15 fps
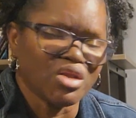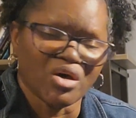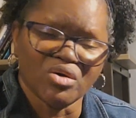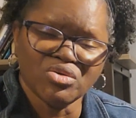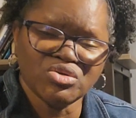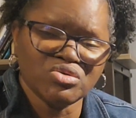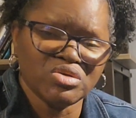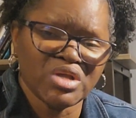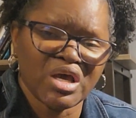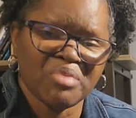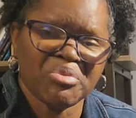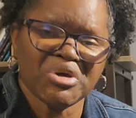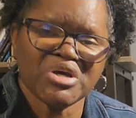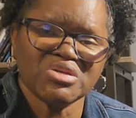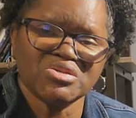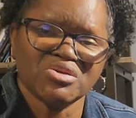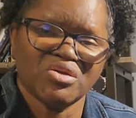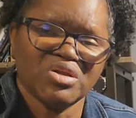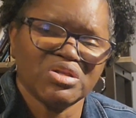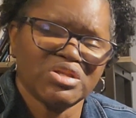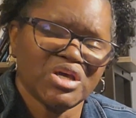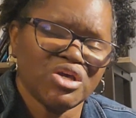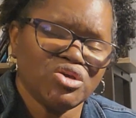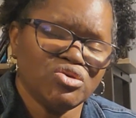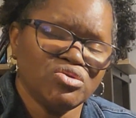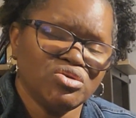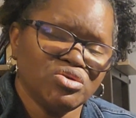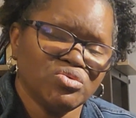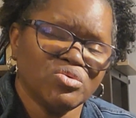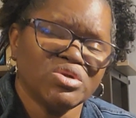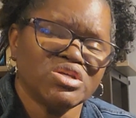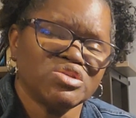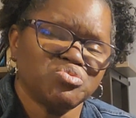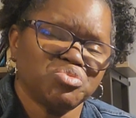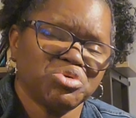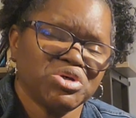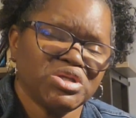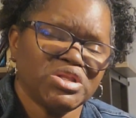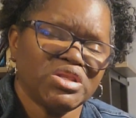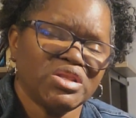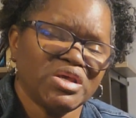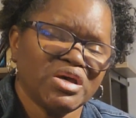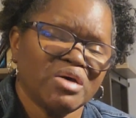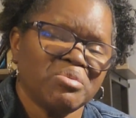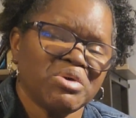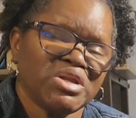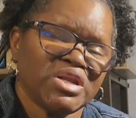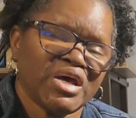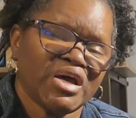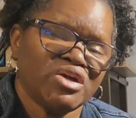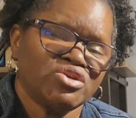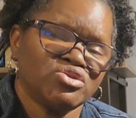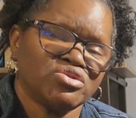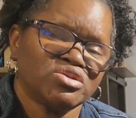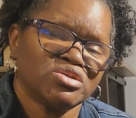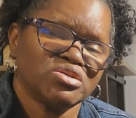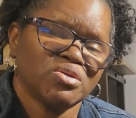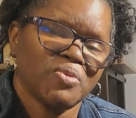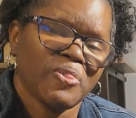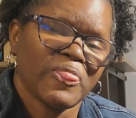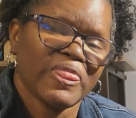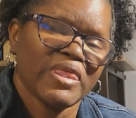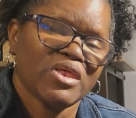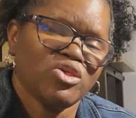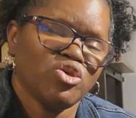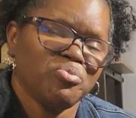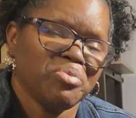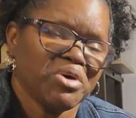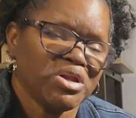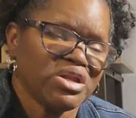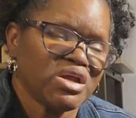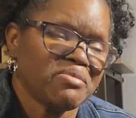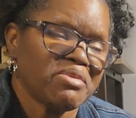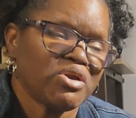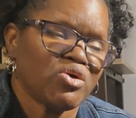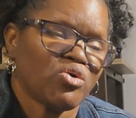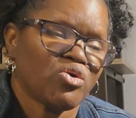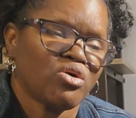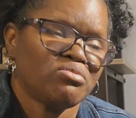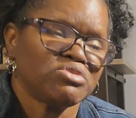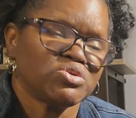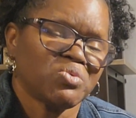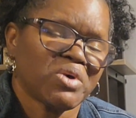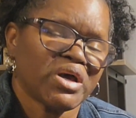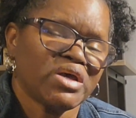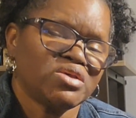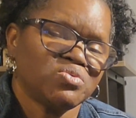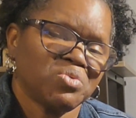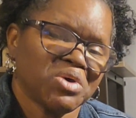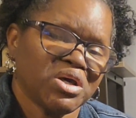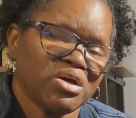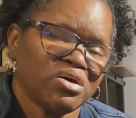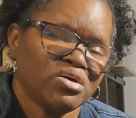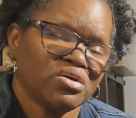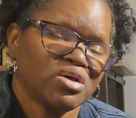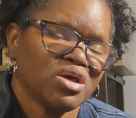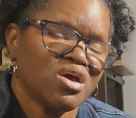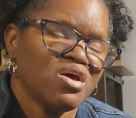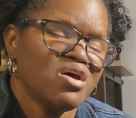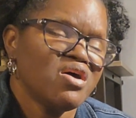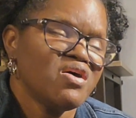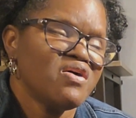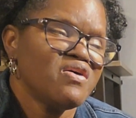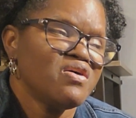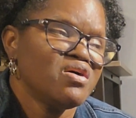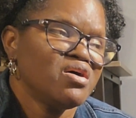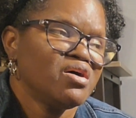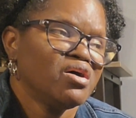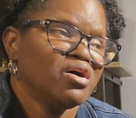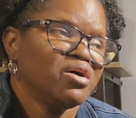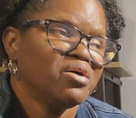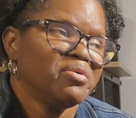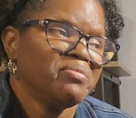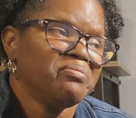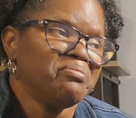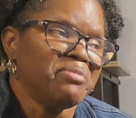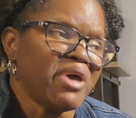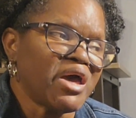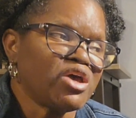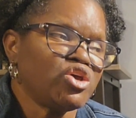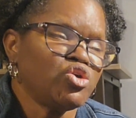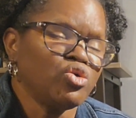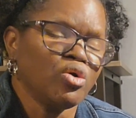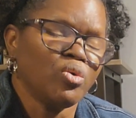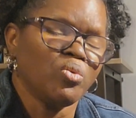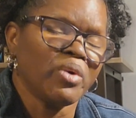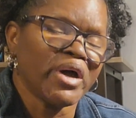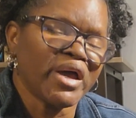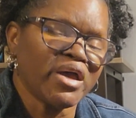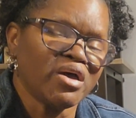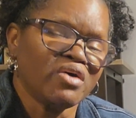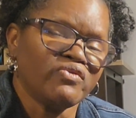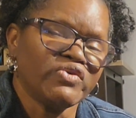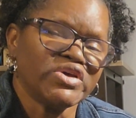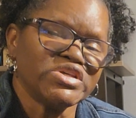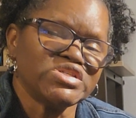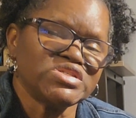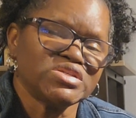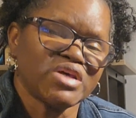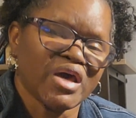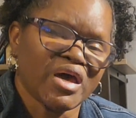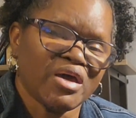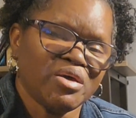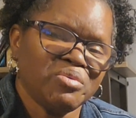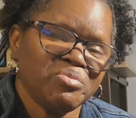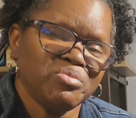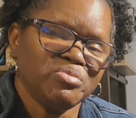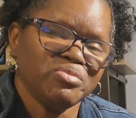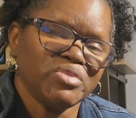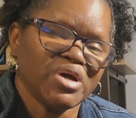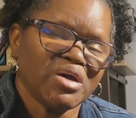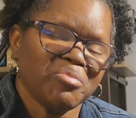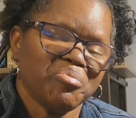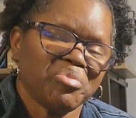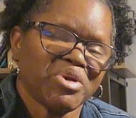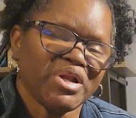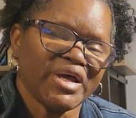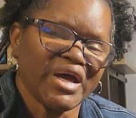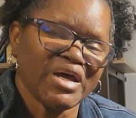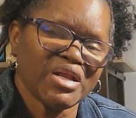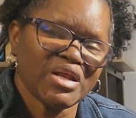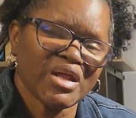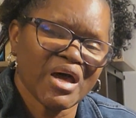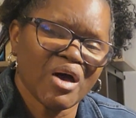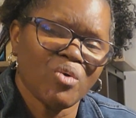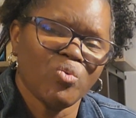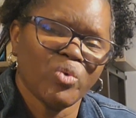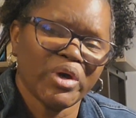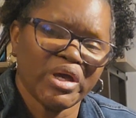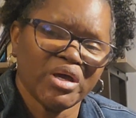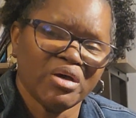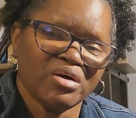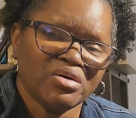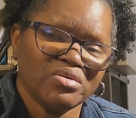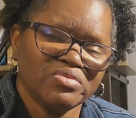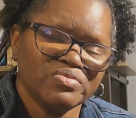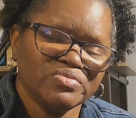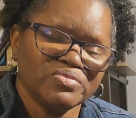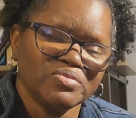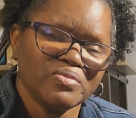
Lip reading: Don't do that, because the only thing you're doing is putting them in danger. You're putting them in harm's way as well. Make you a way of escape. Plan it out well.